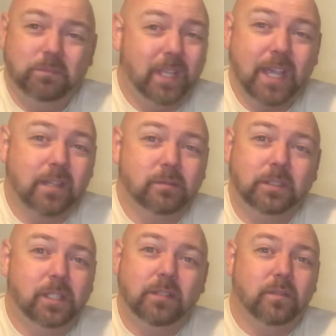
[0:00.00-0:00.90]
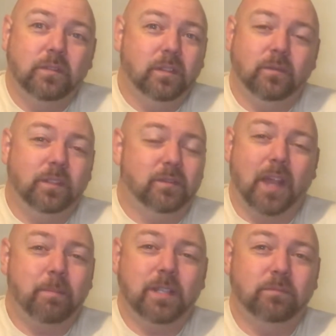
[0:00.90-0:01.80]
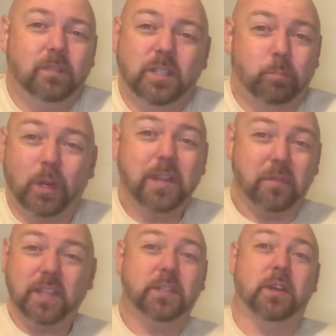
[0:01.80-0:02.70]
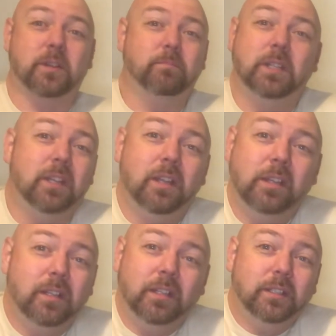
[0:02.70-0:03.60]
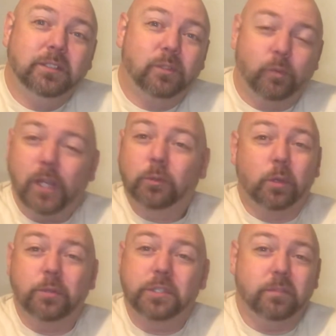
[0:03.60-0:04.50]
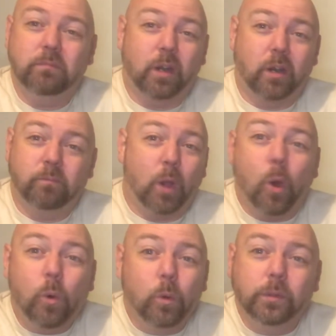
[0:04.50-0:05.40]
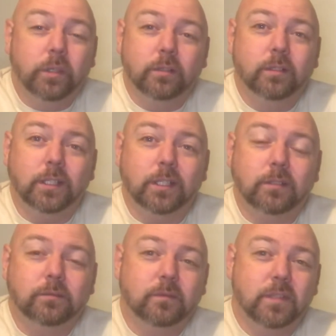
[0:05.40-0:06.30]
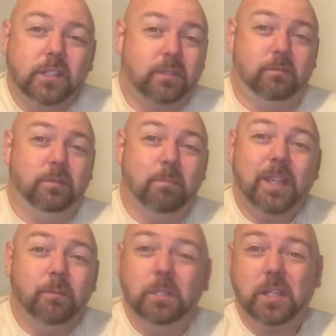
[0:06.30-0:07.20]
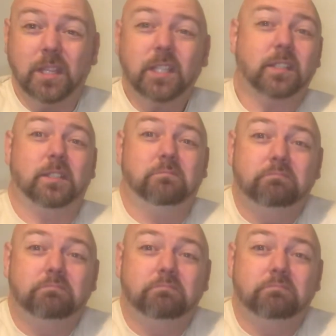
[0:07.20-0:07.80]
Yeah. I mean, spring this on them. Rick rolls are, are old, you know, just make them look at this.